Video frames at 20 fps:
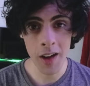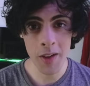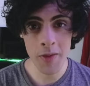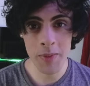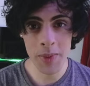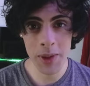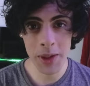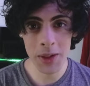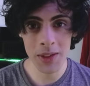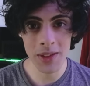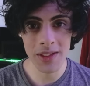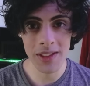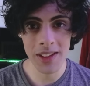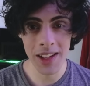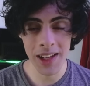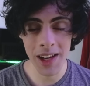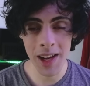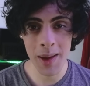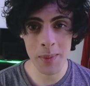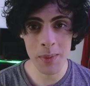I've built
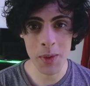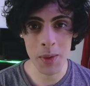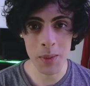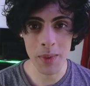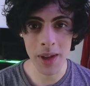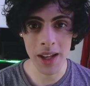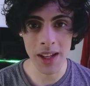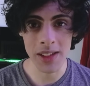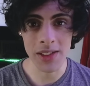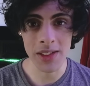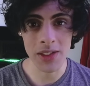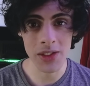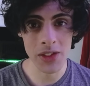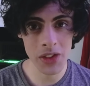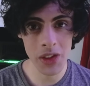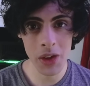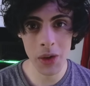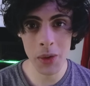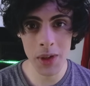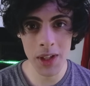an app that makes it
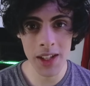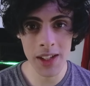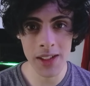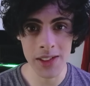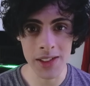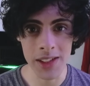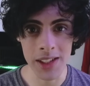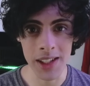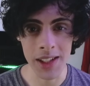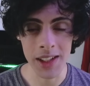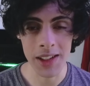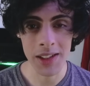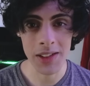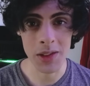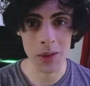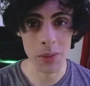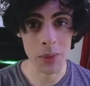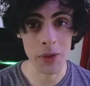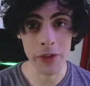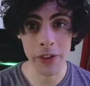so easy
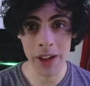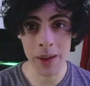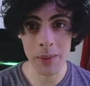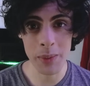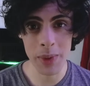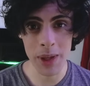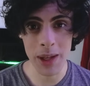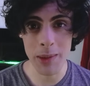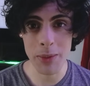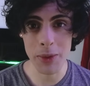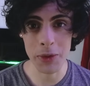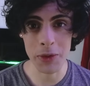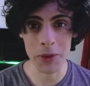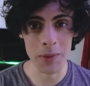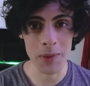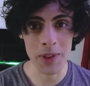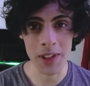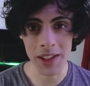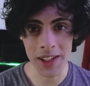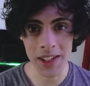to prevent people
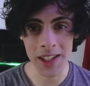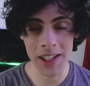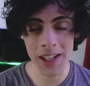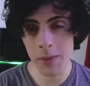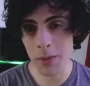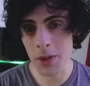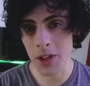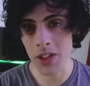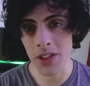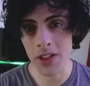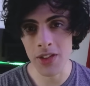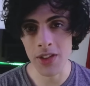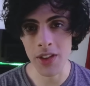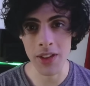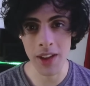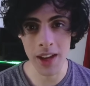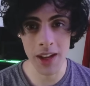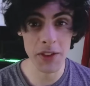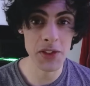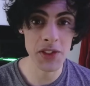from deleting images
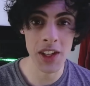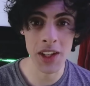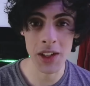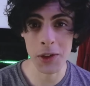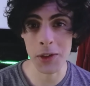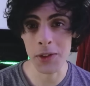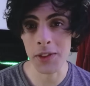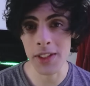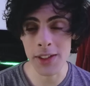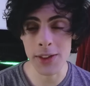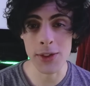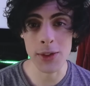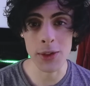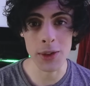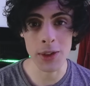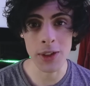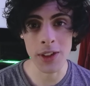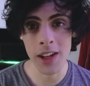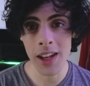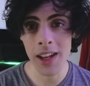that they've sent on
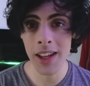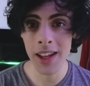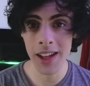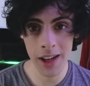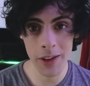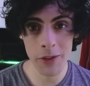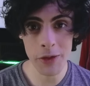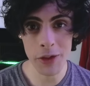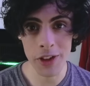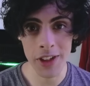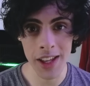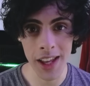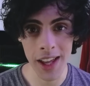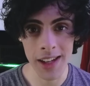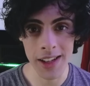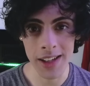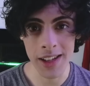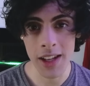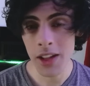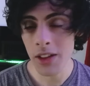Discord ever
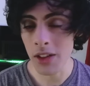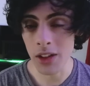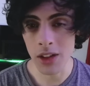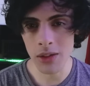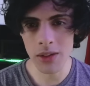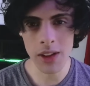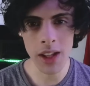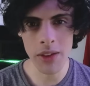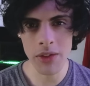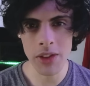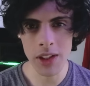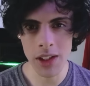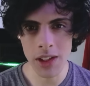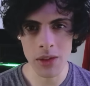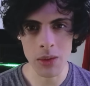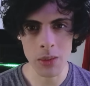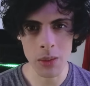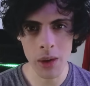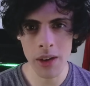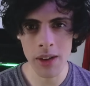again that you'll never need
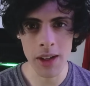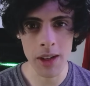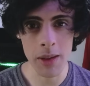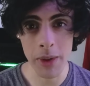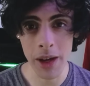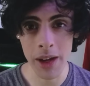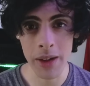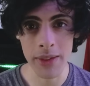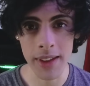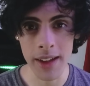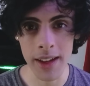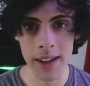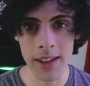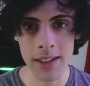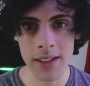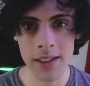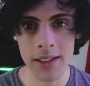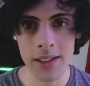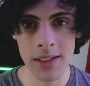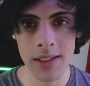to worry about that.
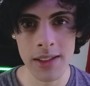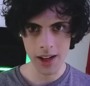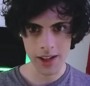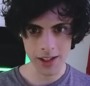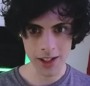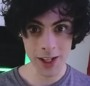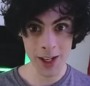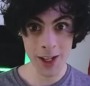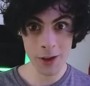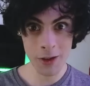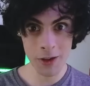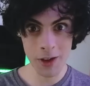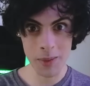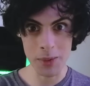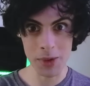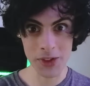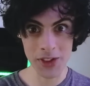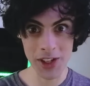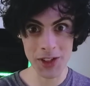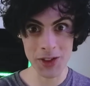And here I
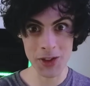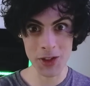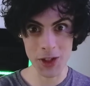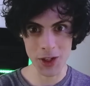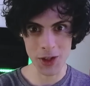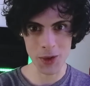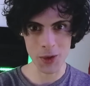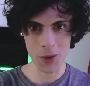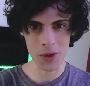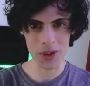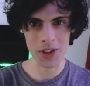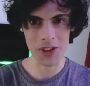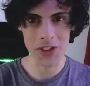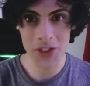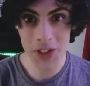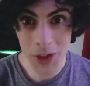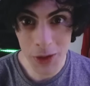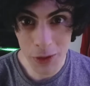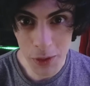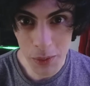present to you on a
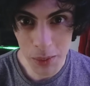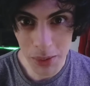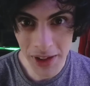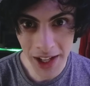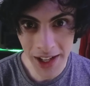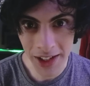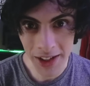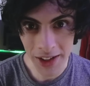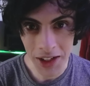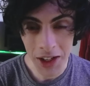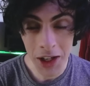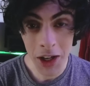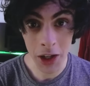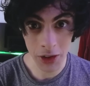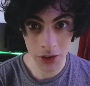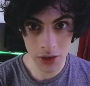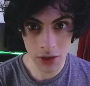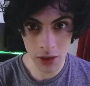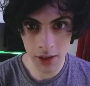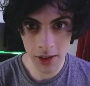silver platter
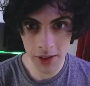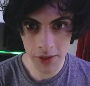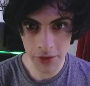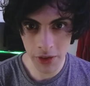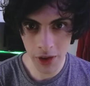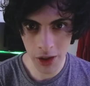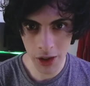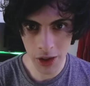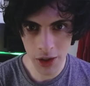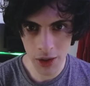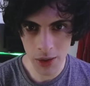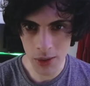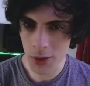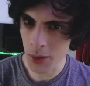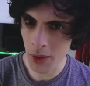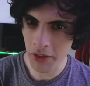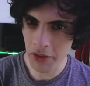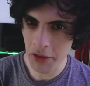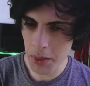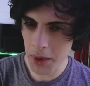a solid fuck you
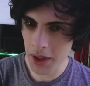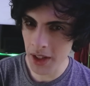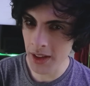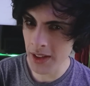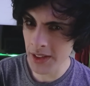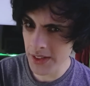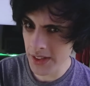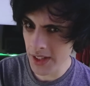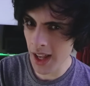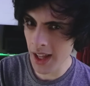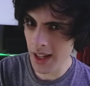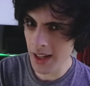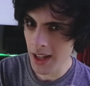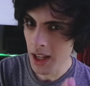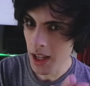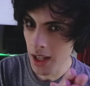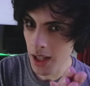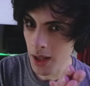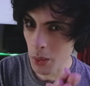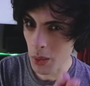to everybody that said
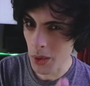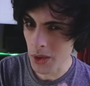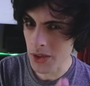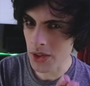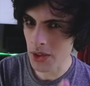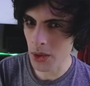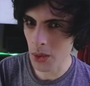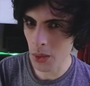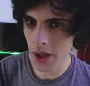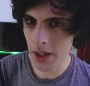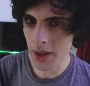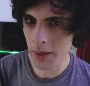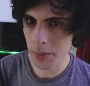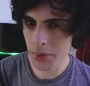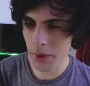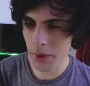it wasn't quite a